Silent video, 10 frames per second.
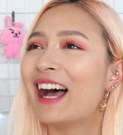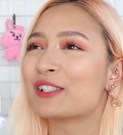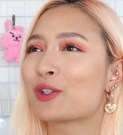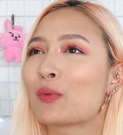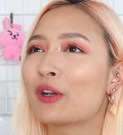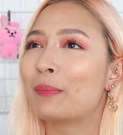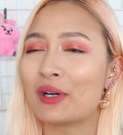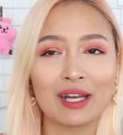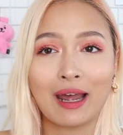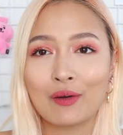I just want to
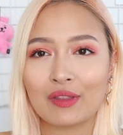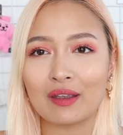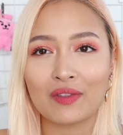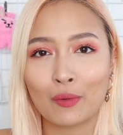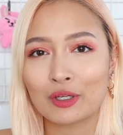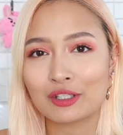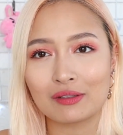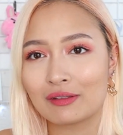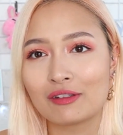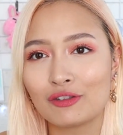put it out there that
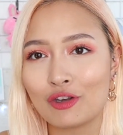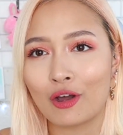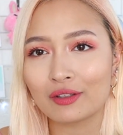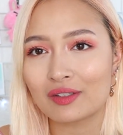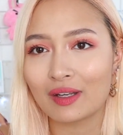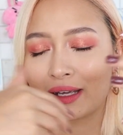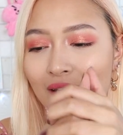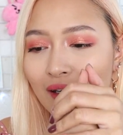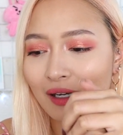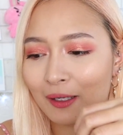it's not
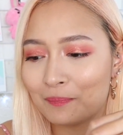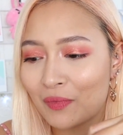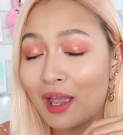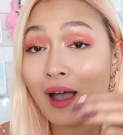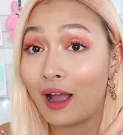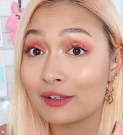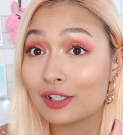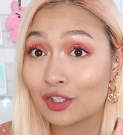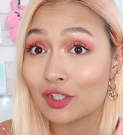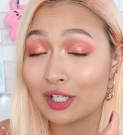like um,
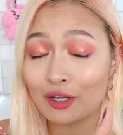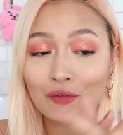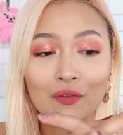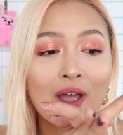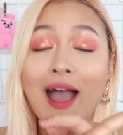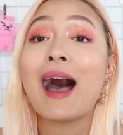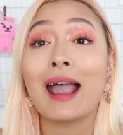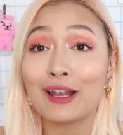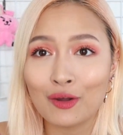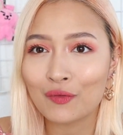understood enough.
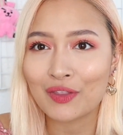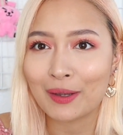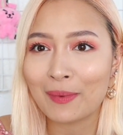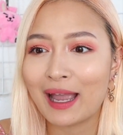I love them.